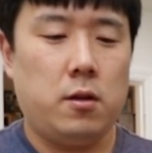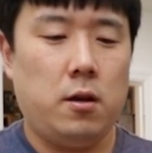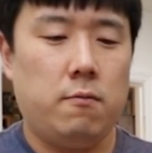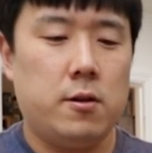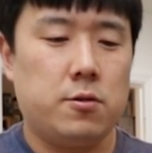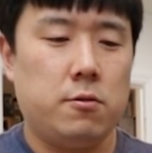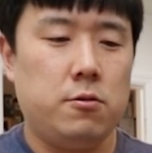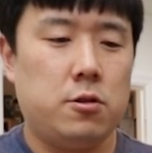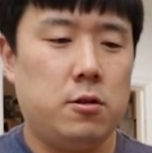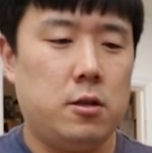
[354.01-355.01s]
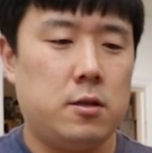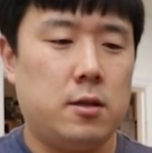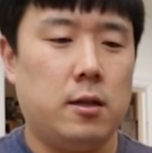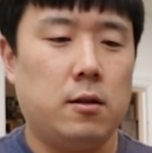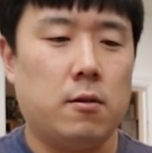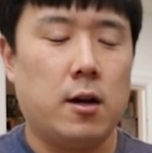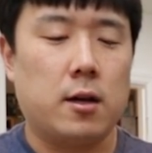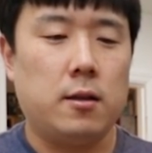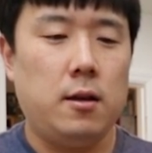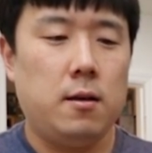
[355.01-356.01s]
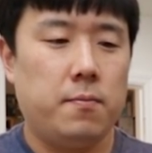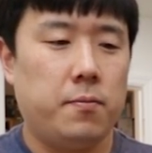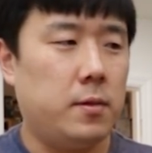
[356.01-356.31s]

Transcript: the resolution is set correctly.